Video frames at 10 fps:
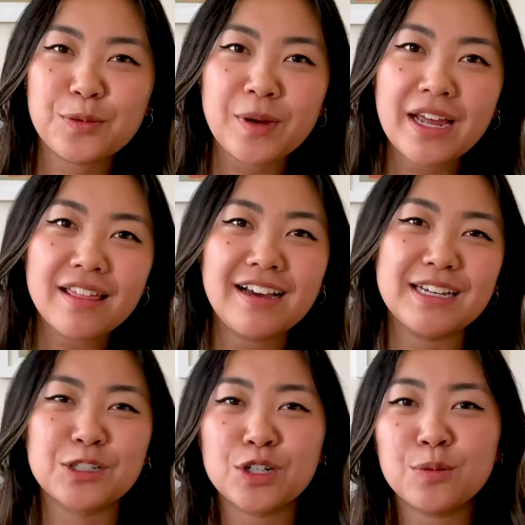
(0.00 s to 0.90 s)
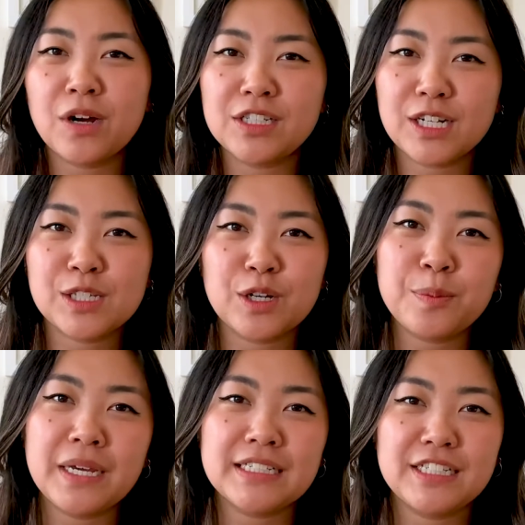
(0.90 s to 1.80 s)
way that intern projects are
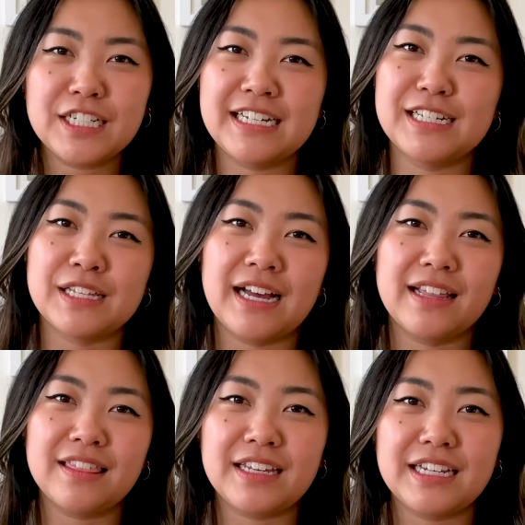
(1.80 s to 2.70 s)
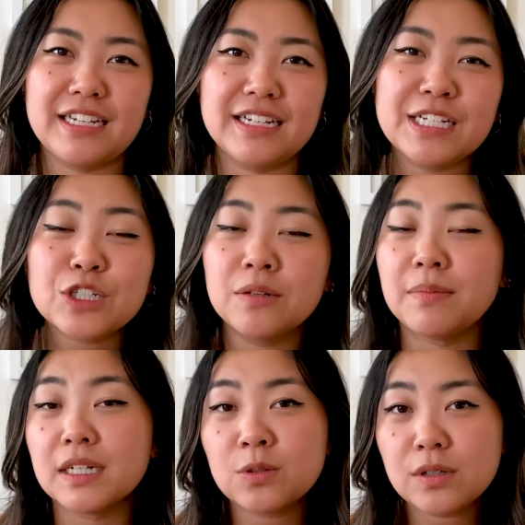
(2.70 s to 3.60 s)
picked is that the intern
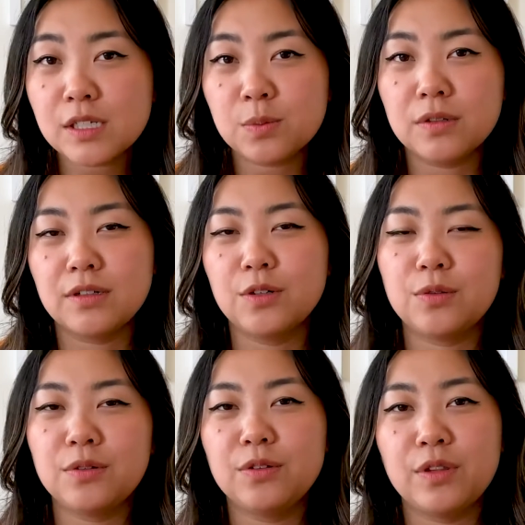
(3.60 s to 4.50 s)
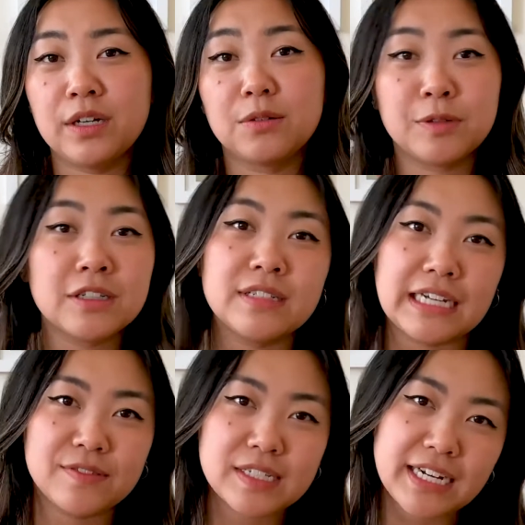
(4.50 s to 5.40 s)
mentors will go through their real
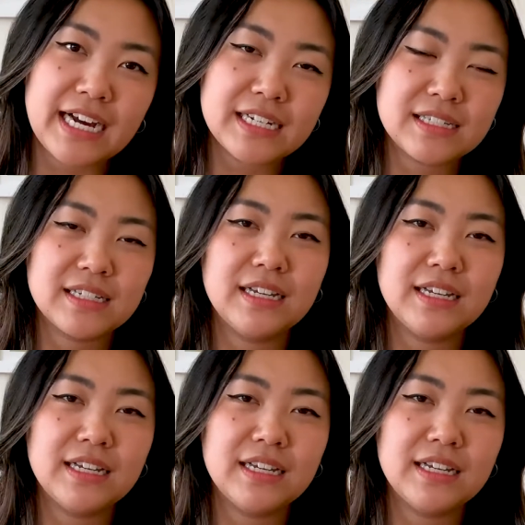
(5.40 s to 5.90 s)
dev stacks